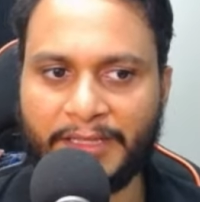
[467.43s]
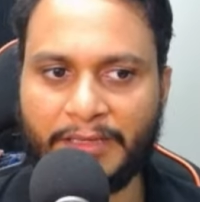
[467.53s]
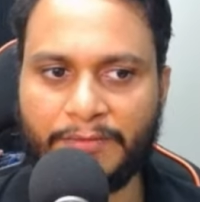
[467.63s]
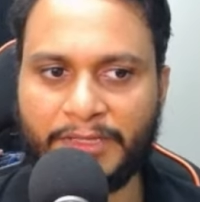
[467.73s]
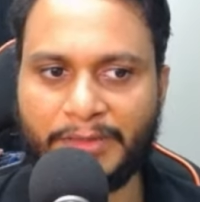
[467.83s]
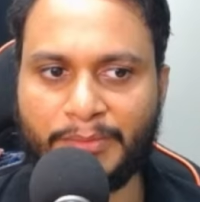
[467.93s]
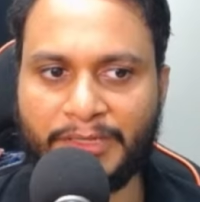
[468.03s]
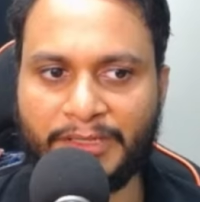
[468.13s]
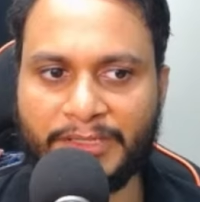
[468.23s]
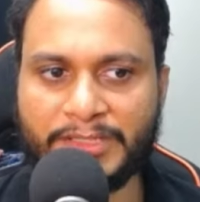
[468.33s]
If the
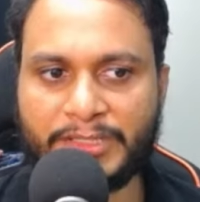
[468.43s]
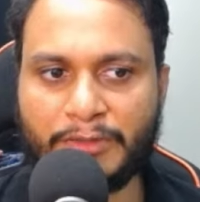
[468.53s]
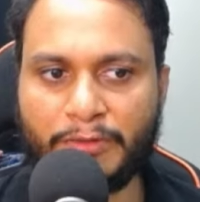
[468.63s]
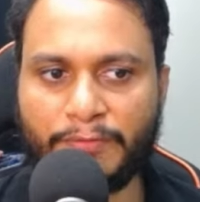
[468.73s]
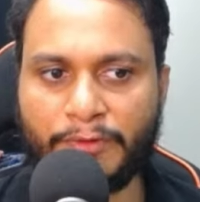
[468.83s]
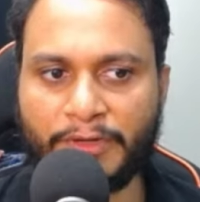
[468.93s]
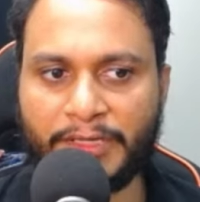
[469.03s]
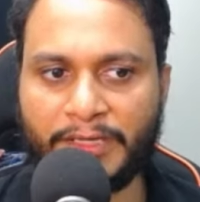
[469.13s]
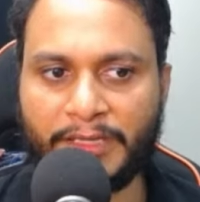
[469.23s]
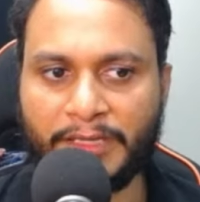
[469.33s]
remainder is 0 for
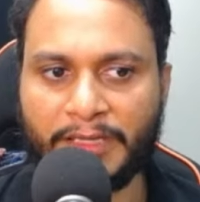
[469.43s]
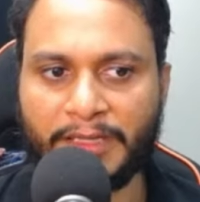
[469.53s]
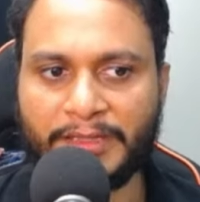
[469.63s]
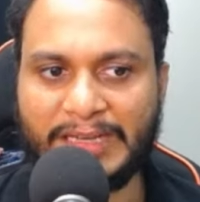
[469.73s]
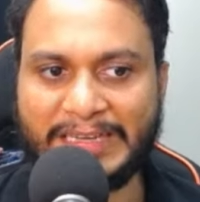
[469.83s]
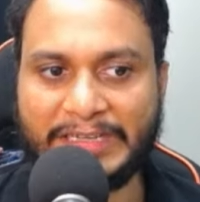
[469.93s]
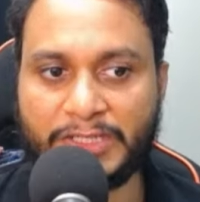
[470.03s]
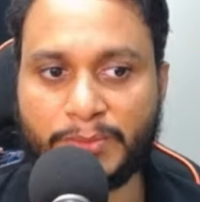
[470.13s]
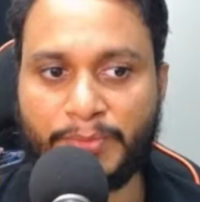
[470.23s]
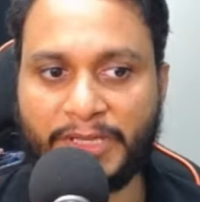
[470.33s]
a, then
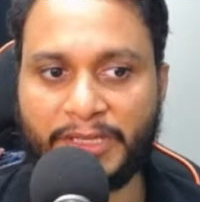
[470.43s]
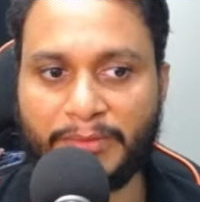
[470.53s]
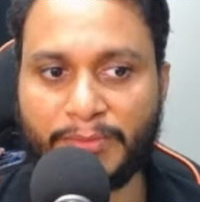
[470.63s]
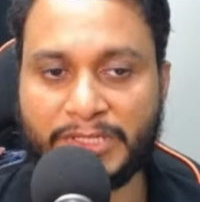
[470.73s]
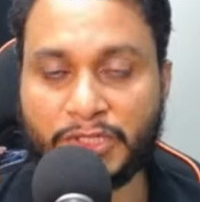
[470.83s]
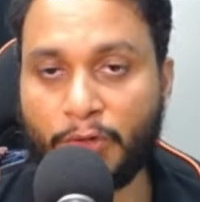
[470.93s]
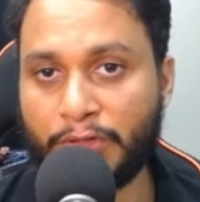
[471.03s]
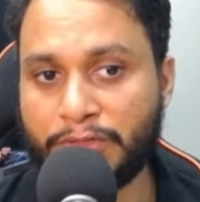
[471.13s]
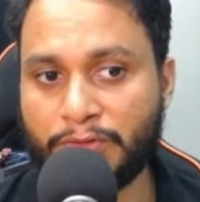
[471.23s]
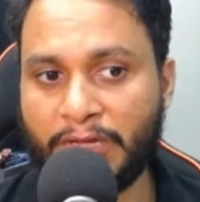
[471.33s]
its pair must
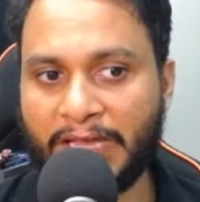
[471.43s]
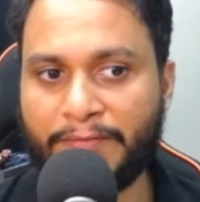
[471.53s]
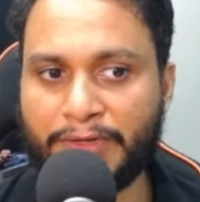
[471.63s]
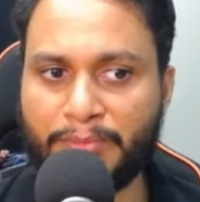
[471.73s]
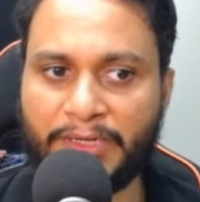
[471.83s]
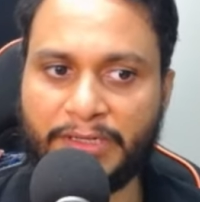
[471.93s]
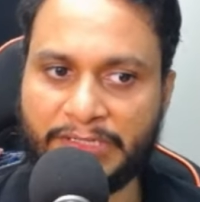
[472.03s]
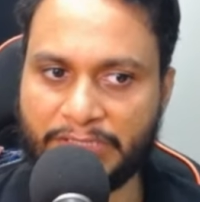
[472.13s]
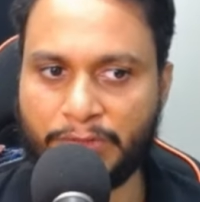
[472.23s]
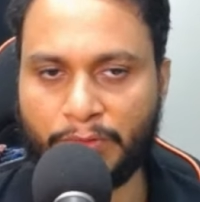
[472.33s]
also have remainder
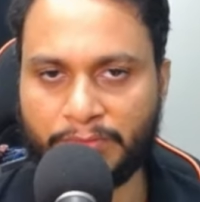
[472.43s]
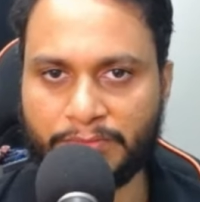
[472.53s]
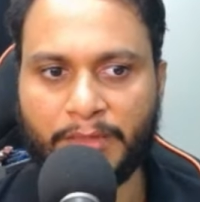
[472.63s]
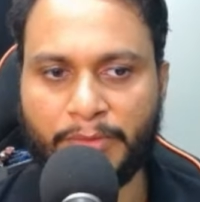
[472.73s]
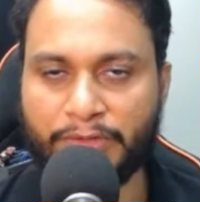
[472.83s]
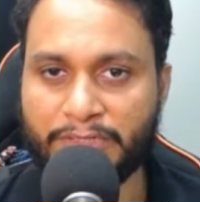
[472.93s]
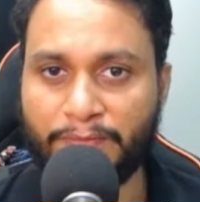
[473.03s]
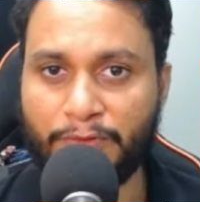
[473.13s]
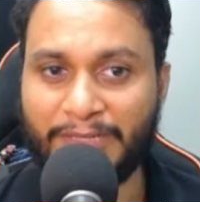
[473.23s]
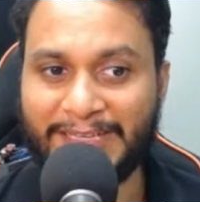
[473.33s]
0, because
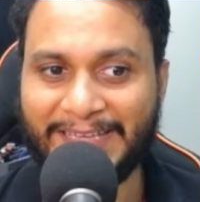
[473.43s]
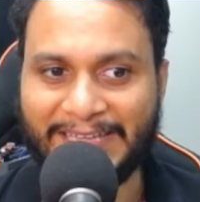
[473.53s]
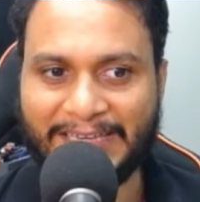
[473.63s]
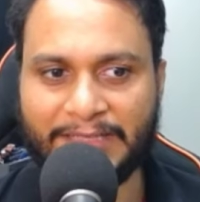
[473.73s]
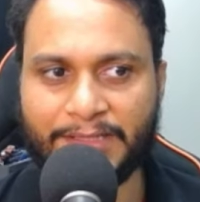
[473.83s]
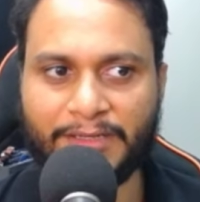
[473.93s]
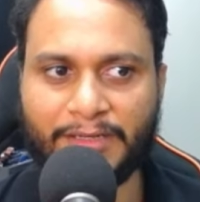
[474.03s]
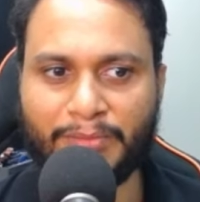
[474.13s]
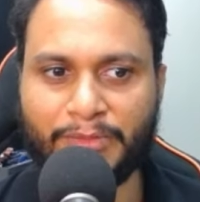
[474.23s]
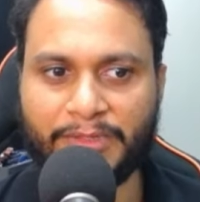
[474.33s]
if you take any other
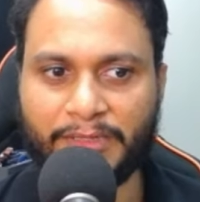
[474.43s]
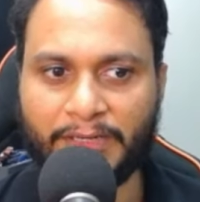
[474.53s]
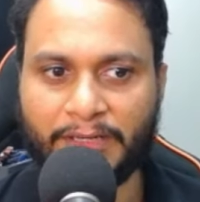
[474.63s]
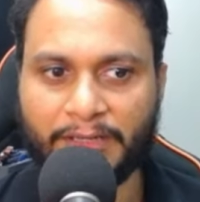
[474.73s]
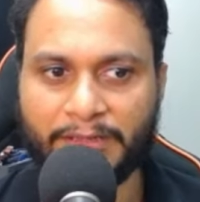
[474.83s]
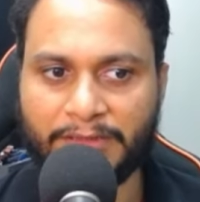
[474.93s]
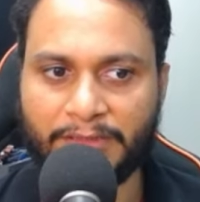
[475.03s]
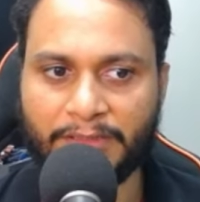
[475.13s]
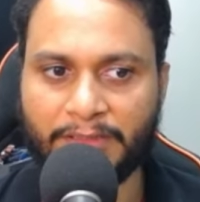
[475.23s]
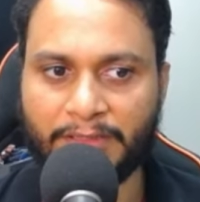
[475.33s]
number,
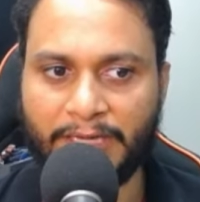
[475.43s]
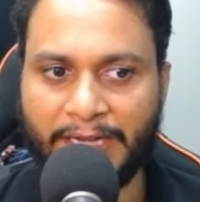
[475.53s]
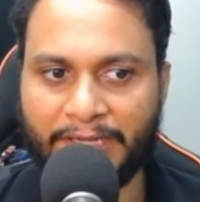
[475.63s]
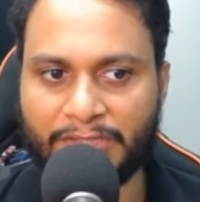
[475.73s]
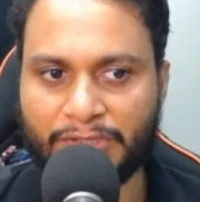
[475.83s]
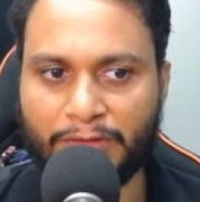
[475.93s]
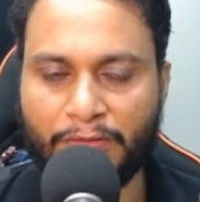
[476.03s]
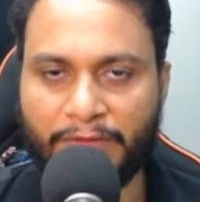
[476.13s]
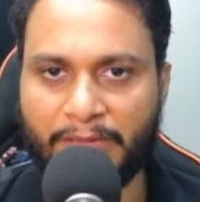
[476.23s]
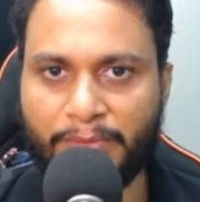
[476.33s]
the addition
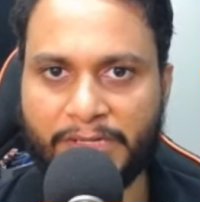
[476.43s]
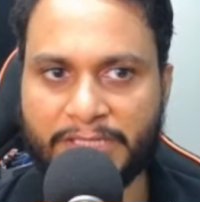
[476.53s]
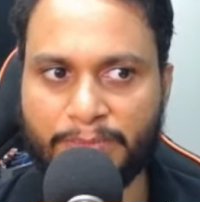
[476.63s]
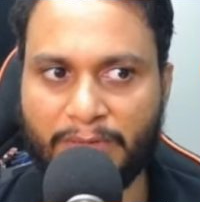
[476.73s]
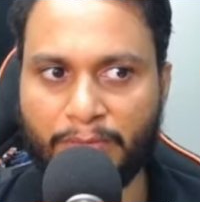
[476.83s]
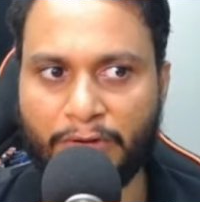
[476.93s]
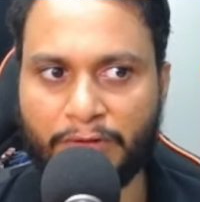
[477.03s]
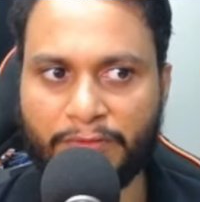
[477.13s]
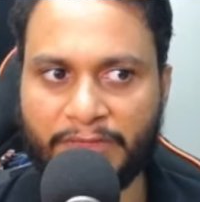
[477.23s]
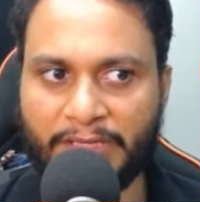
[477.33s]
of a plus b mod
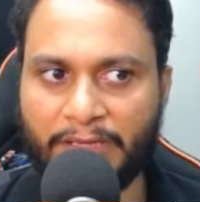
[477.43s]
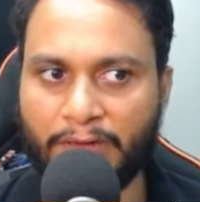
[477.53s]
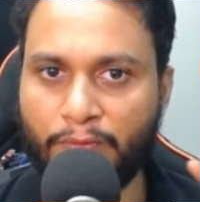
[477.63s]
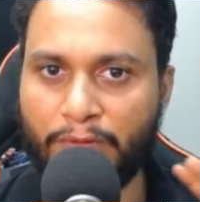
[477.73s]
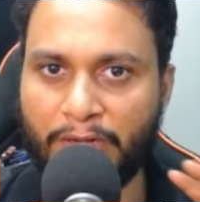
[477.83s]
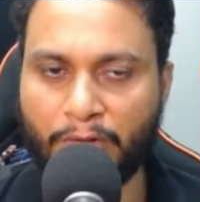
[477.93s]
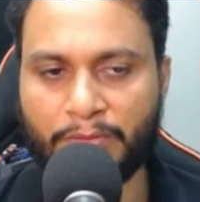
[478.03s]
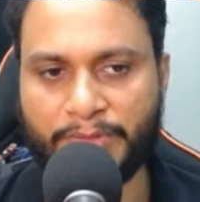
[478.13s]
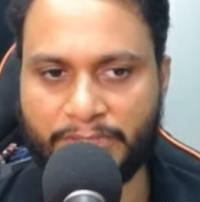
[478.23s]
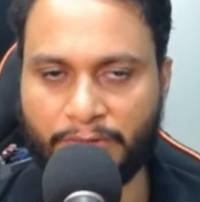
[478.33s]
of k will
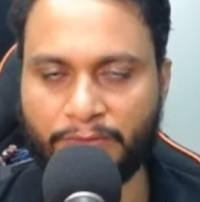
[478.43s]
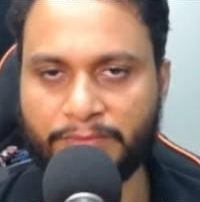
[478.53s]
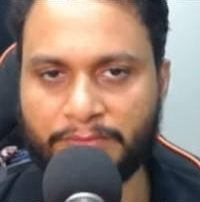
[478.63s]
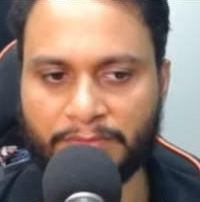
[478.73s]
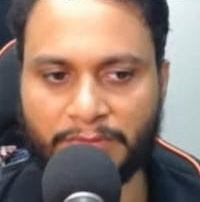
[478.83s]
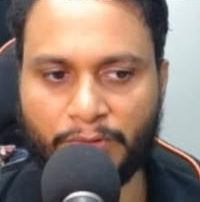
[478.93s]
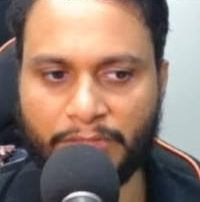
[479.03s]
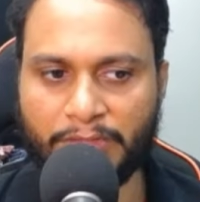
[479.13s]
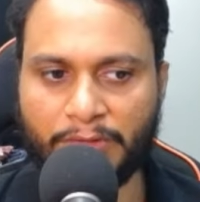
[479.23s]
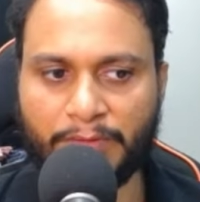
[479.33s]
not be 0.
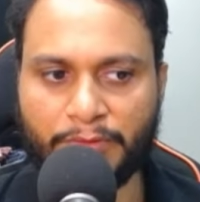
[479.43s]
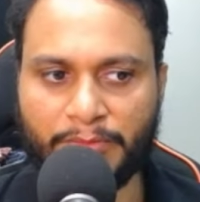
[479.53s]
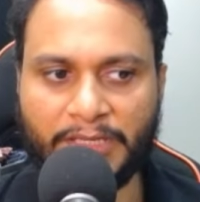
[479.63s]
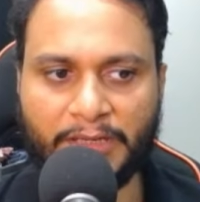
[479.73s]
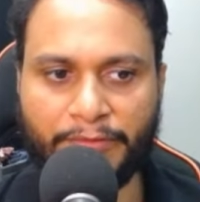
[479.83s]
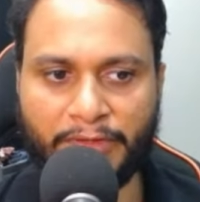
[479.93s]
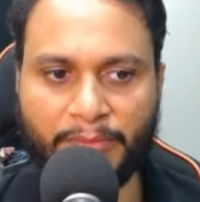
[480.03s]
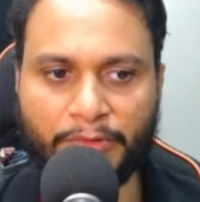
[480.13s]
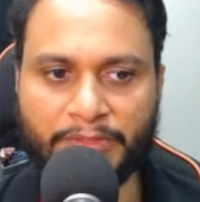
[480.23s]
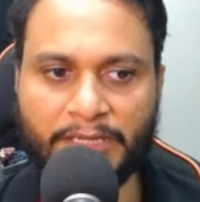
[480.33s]
Okay, you have to be careful
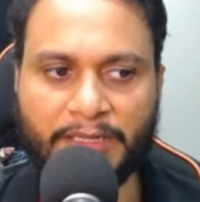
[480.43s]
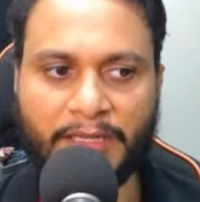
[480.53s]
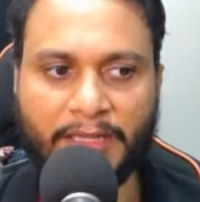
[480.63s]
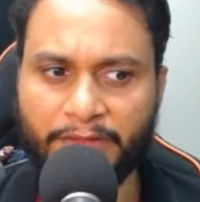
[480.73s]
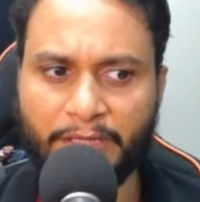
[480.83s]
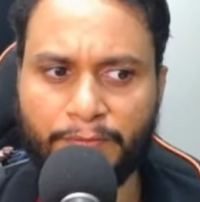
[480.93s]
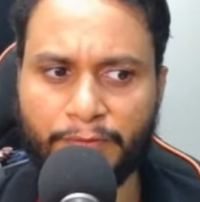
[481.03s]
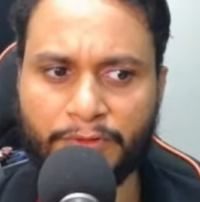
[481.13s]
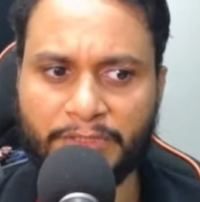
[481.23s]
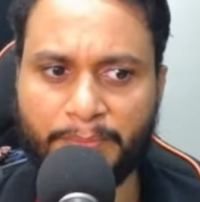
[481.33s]
about that.
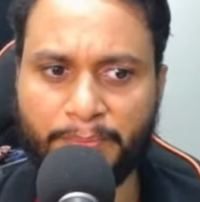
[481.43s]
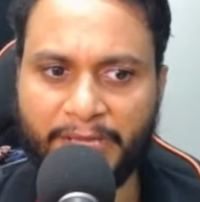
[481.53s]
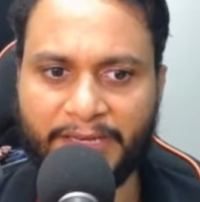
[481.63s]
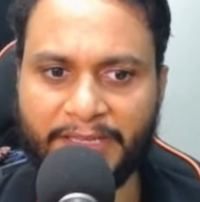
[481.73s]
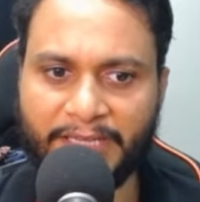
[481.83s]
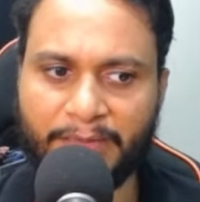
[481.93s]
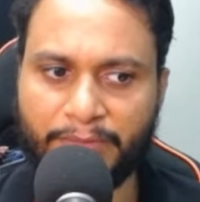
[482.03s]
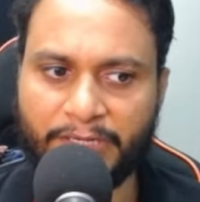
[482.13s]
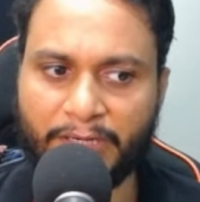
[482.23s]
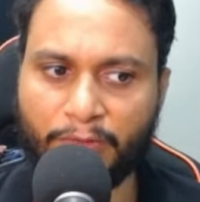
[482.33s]
Therefore, the pairing can
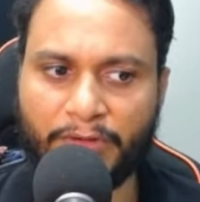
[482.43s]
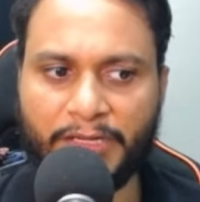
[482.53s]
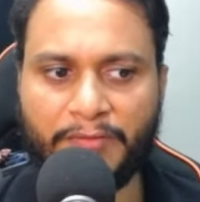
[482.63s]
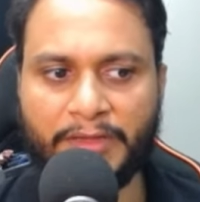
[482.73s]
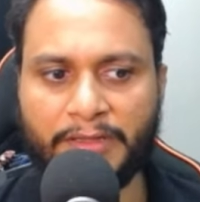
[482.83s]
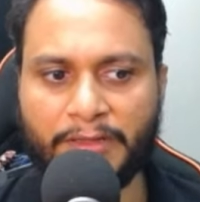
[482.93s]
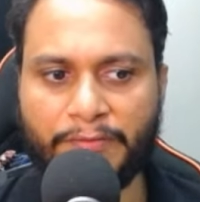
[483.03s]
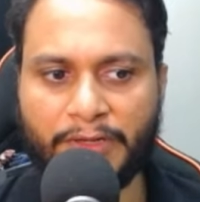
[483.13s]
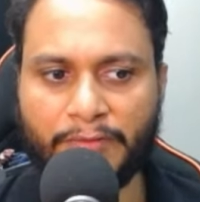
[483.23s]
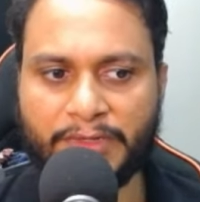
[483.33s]
be done only when the
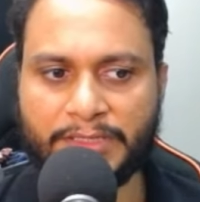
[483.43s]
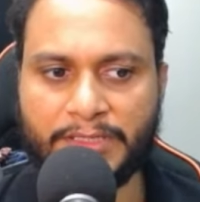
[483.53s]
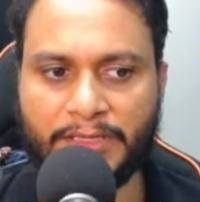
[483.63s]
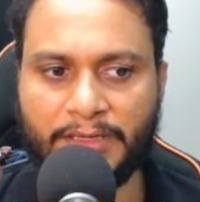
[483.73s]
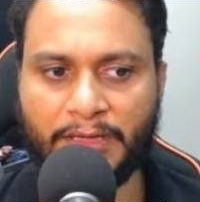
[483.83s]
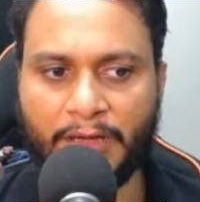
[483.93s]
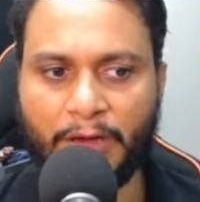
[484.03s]
frequency